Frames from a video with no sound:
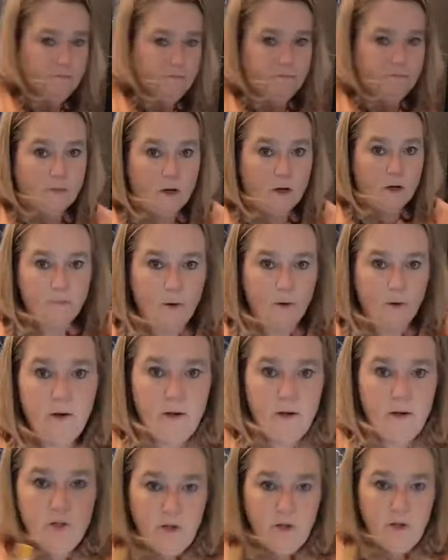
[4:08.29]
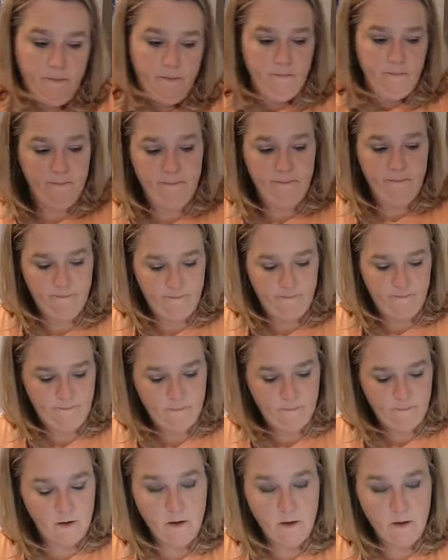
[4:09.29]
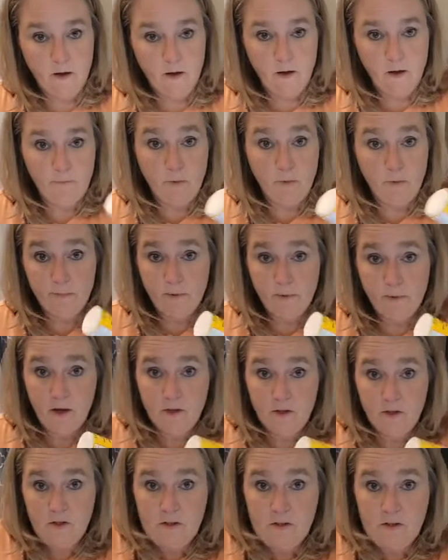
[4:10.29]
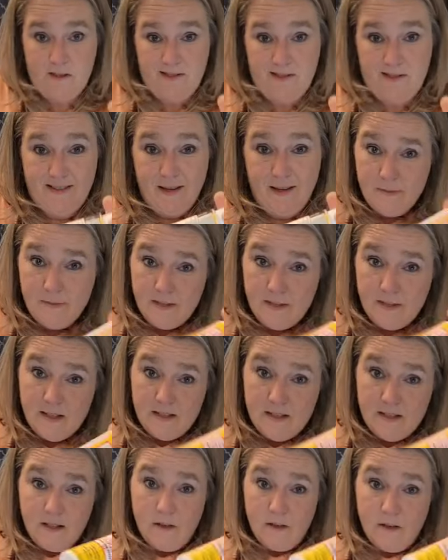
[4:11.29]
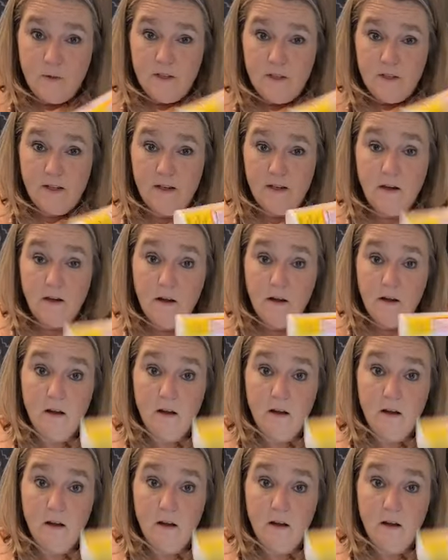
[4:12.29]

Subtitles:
Mod Podge. Mod Podge comes in these little ones at